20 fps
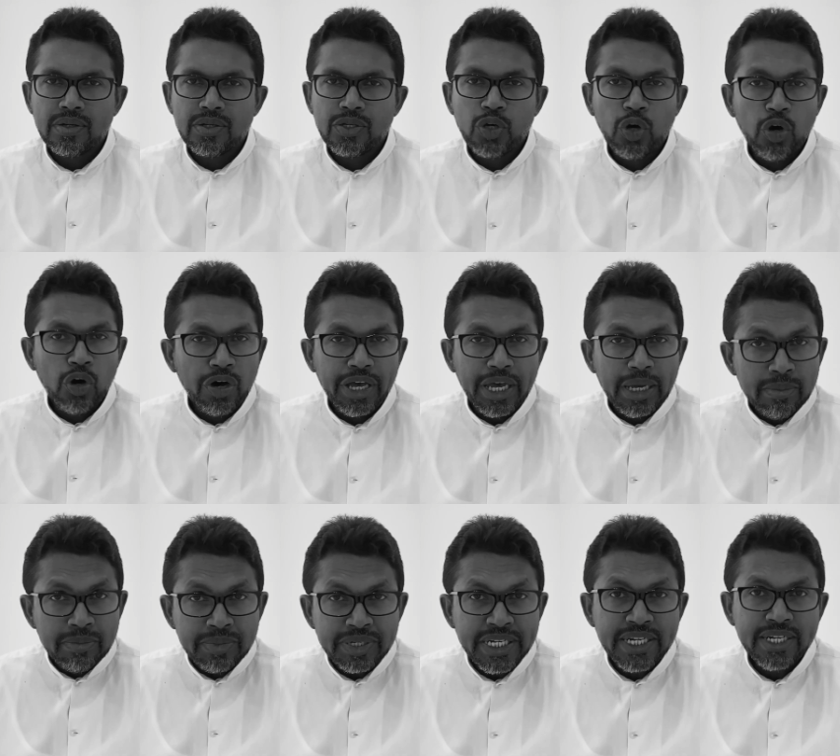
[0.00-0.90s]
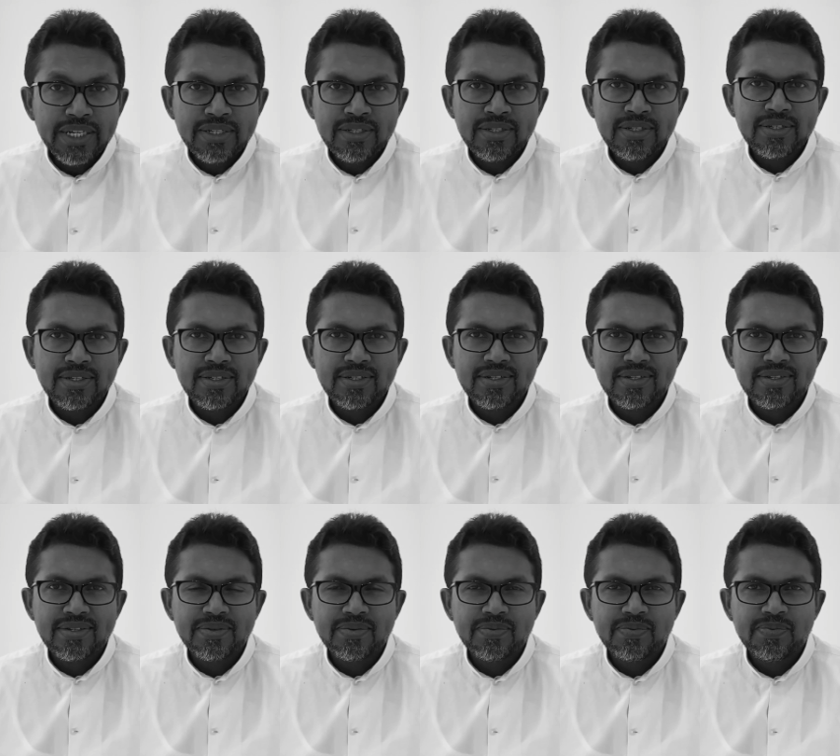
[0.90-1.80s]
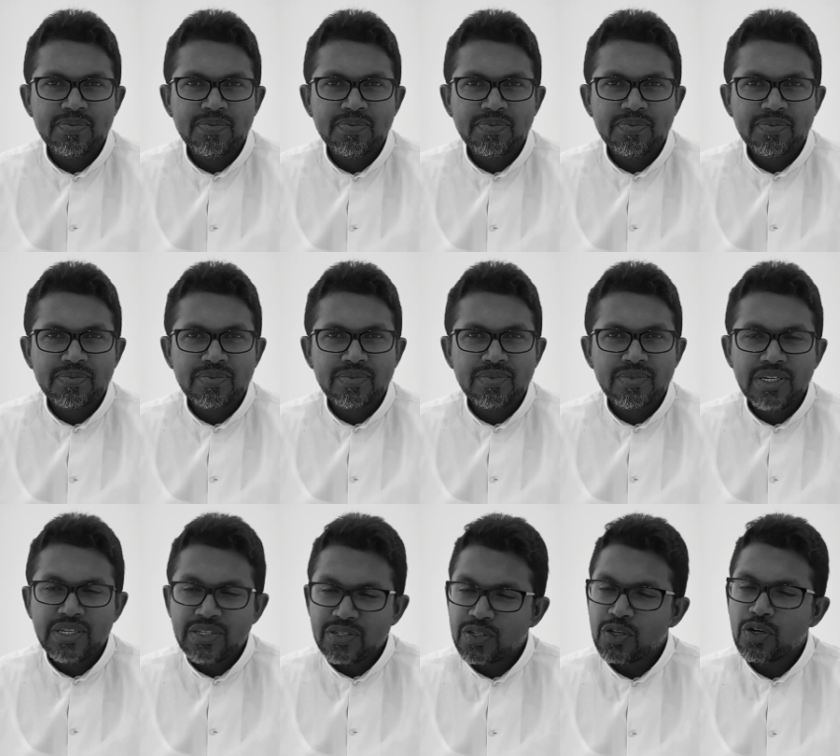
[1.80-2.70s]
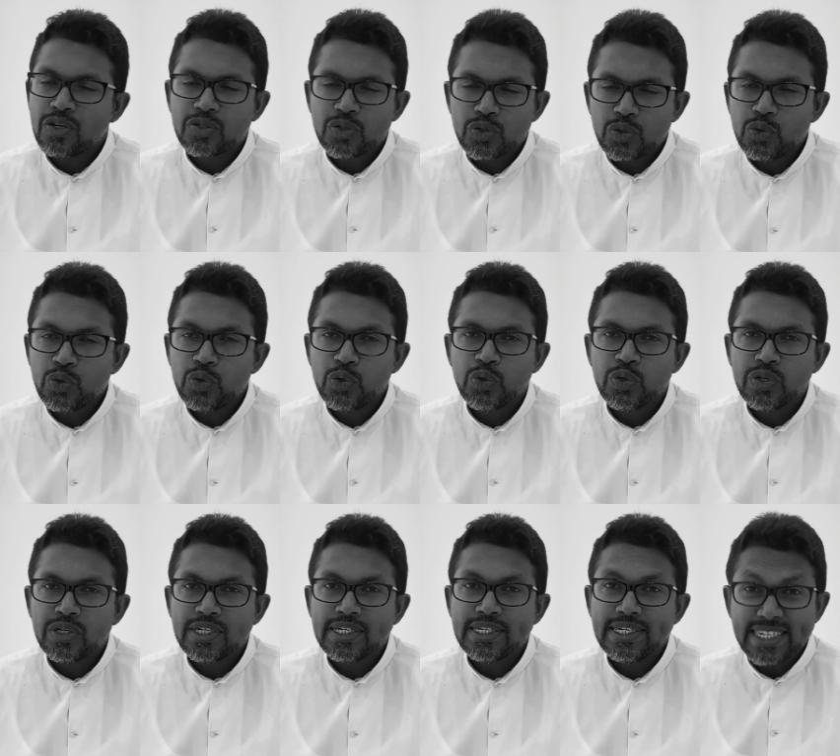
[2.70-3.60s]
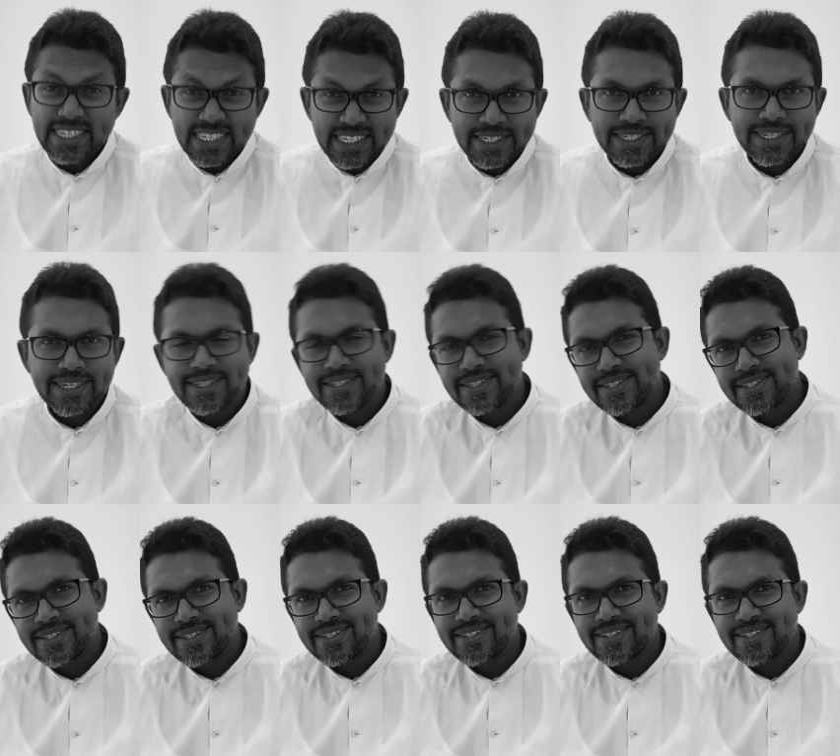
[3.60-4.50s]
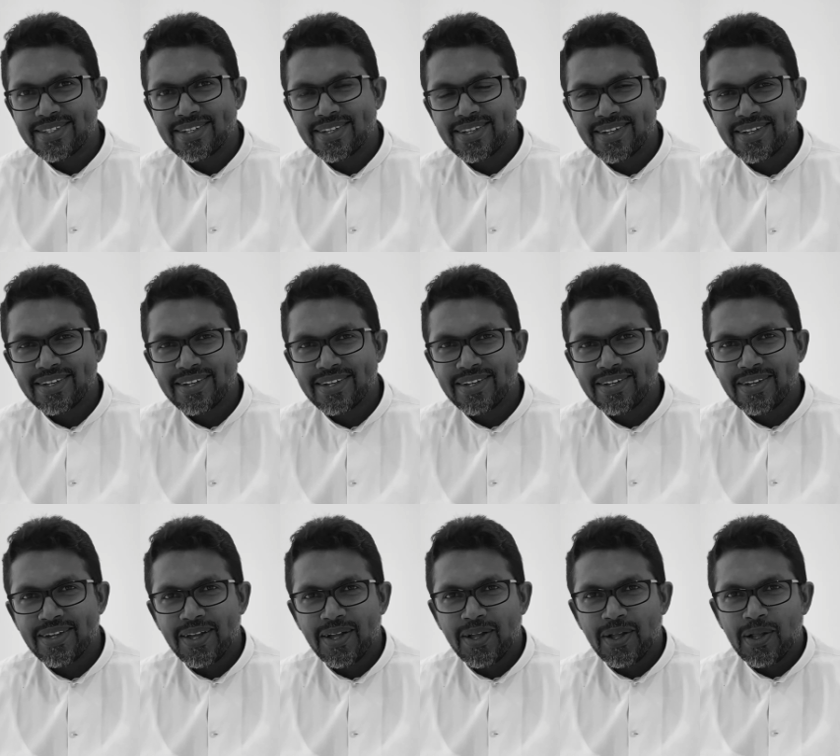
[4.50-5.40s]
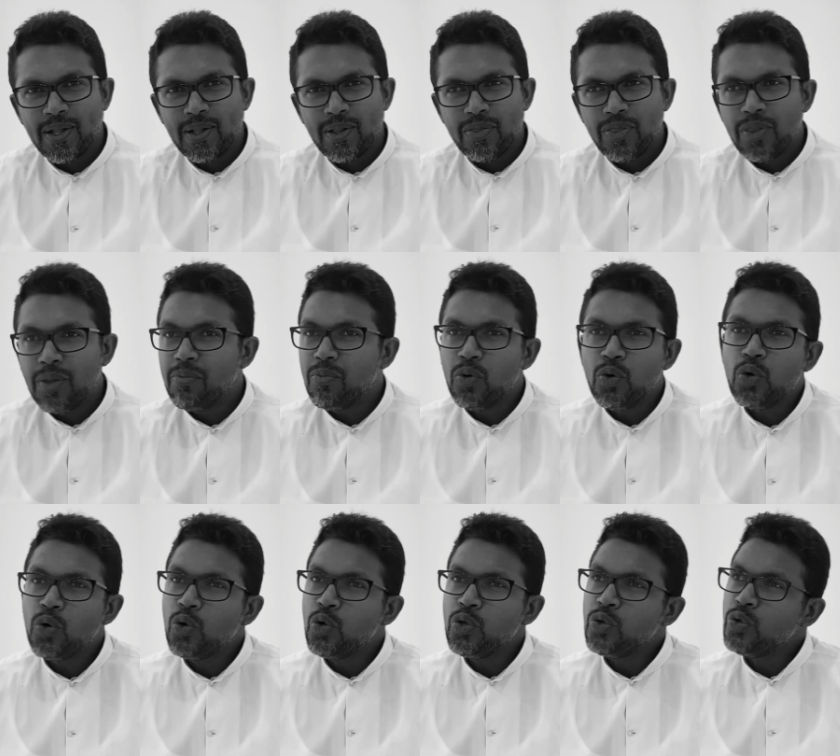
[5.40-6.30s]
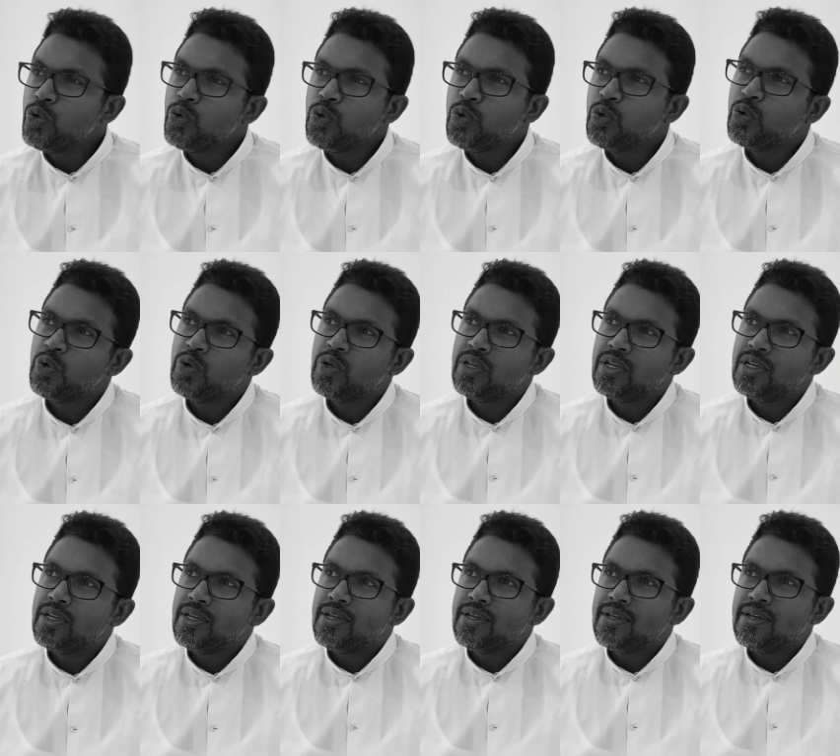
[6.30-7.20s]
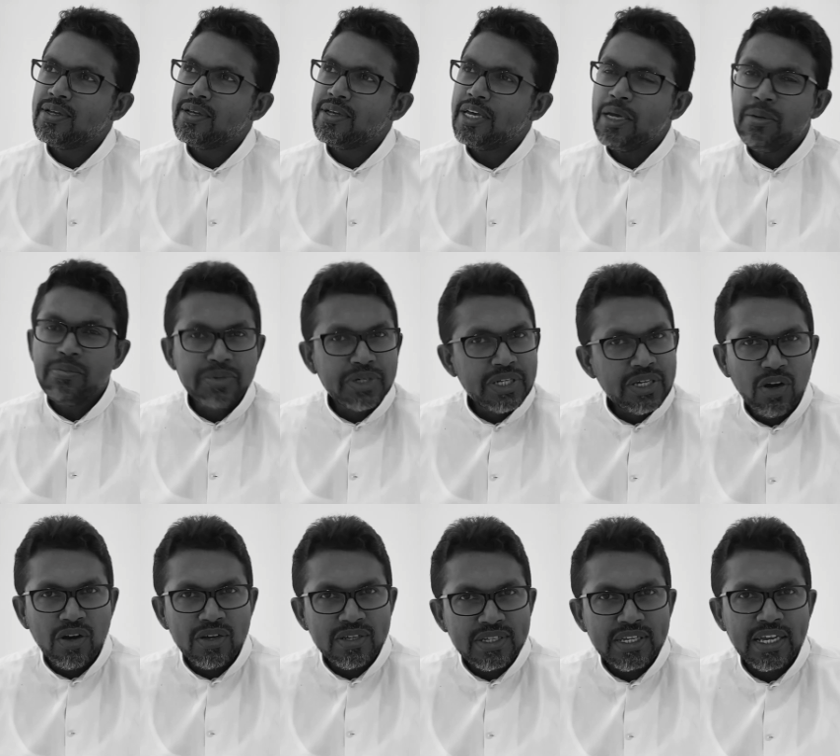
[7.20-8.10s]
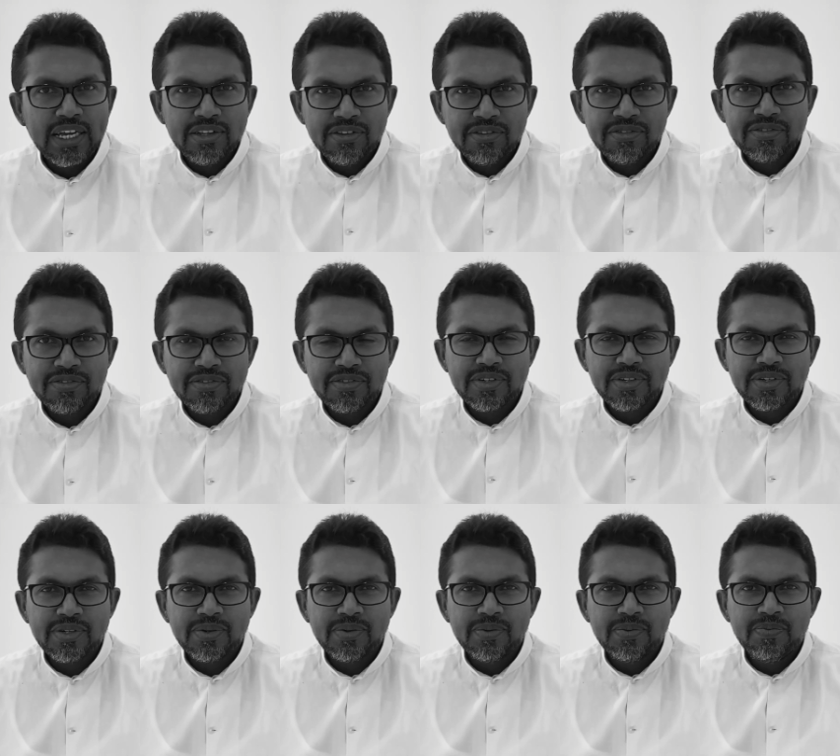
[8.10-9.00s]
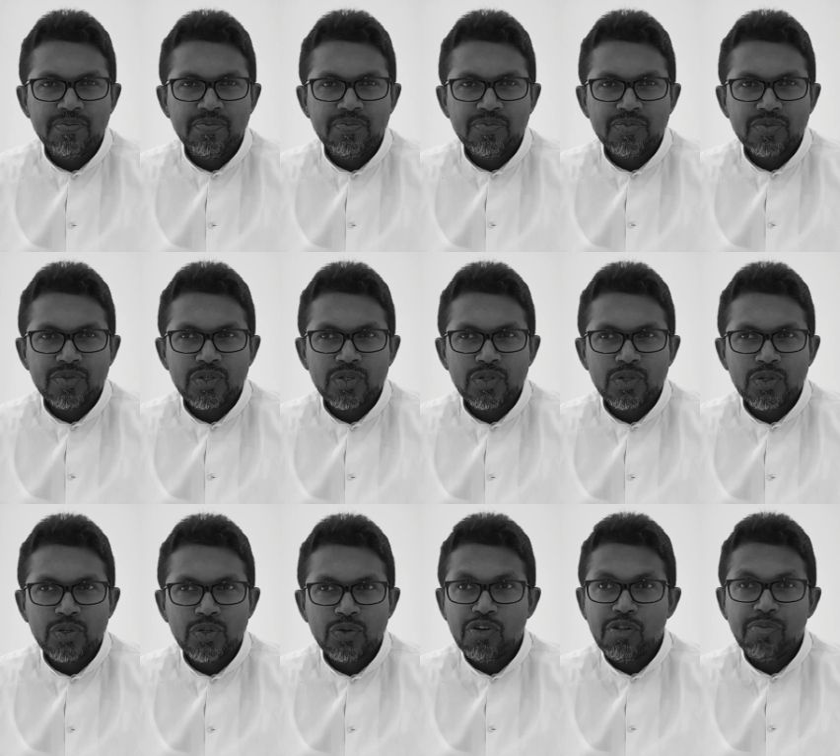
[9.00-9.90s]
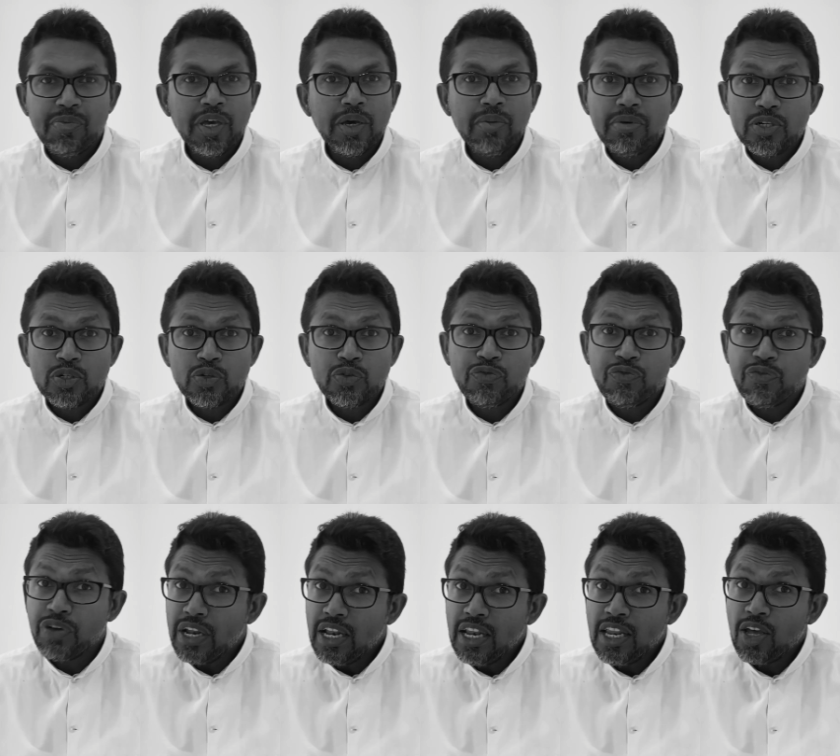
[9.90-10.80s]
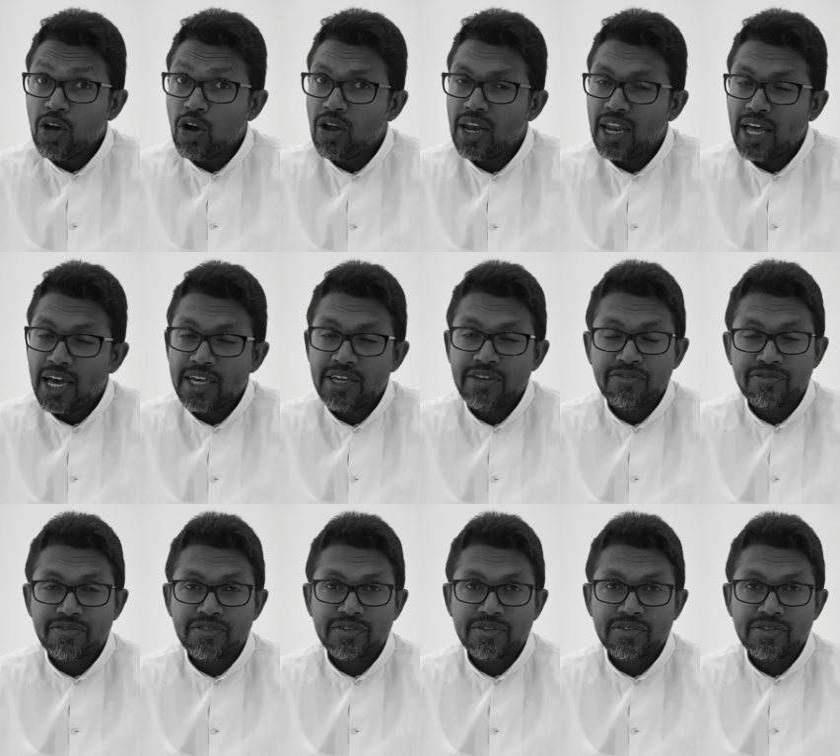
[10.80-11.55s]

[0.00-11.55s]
Your emptiness is your true richness. The more you empty yourself, you will be able to fill your life